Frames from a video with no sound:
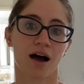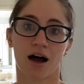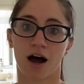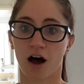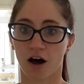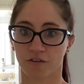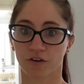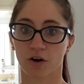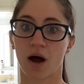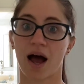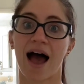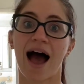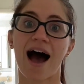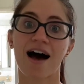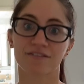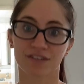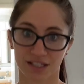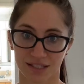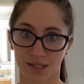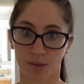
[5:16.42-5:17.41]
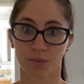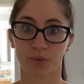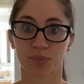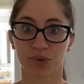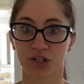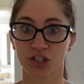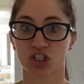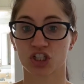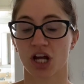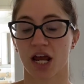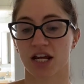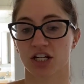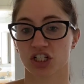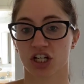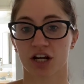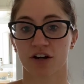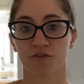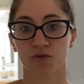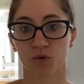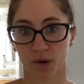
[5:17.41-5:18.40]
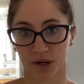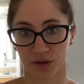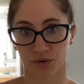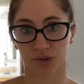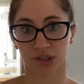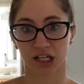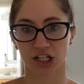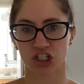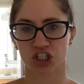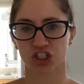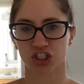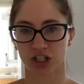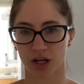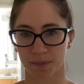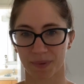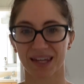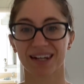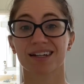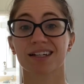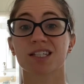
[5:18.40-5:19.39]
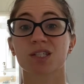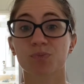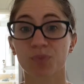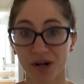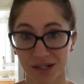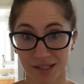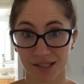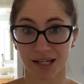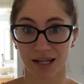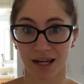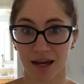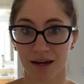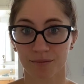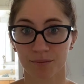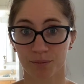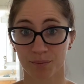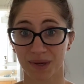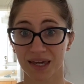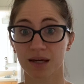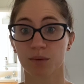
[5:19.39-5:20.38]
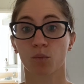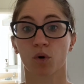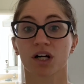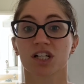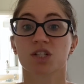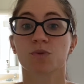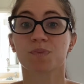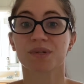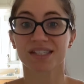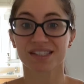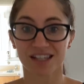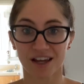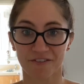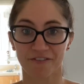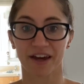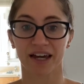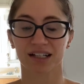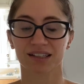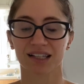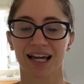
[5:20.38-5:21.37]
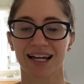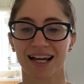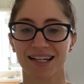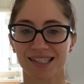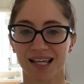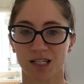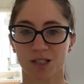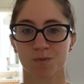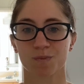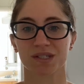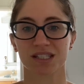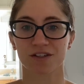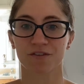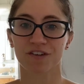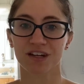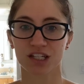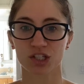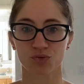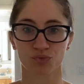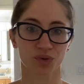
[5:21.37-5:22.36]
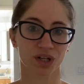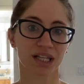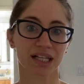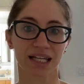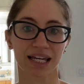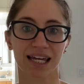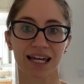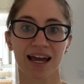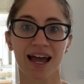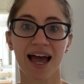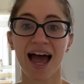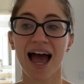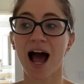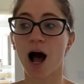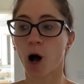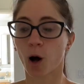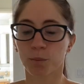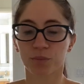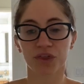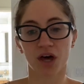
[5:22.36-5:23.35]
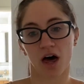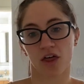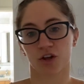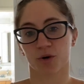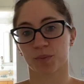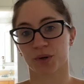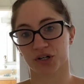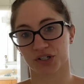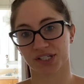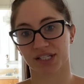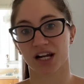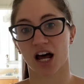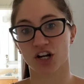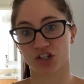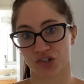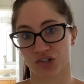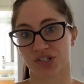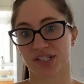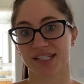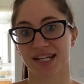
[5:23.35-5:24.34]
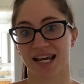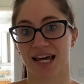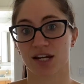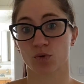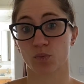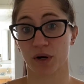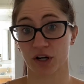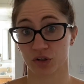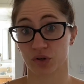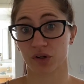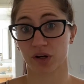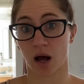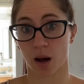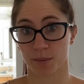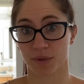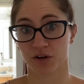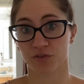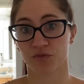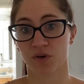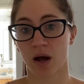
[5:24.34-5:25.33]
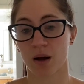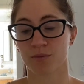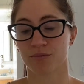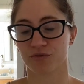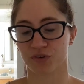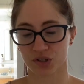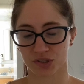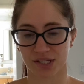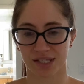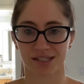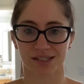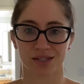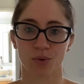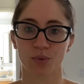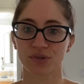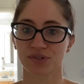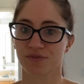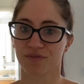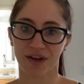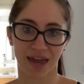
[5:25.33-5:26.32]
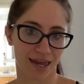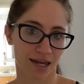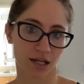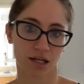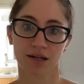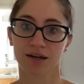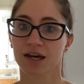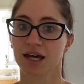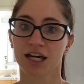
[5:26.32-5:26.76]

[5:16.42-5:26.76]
having some appreciation for the relationship and expressing it, being more specific. Like I said, specifics really help the other person understand where you're coming from versus those vague